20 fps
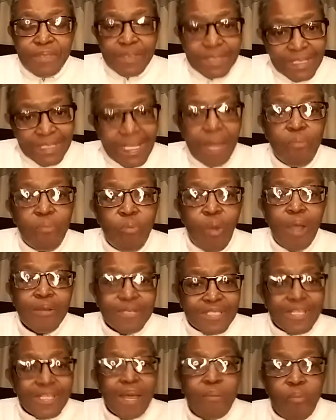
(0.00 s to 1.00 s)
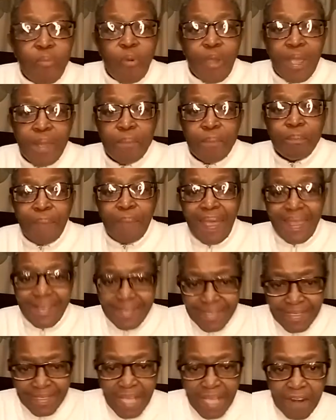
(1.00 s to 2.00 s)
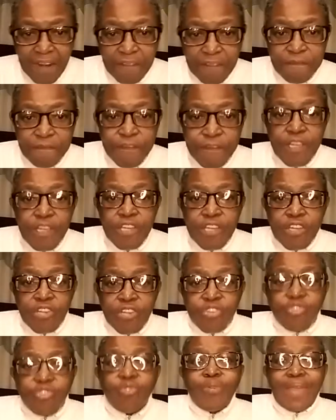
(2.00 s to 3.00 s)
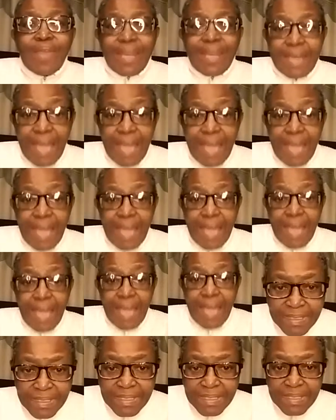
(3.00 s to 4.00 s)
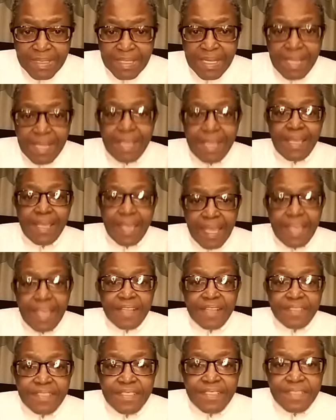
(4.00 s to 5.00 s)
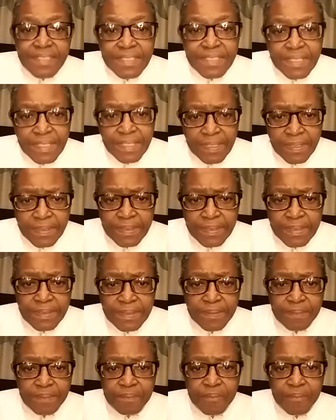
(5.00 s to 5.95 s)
somewhere, somewhere by herself to enhance her acting skills.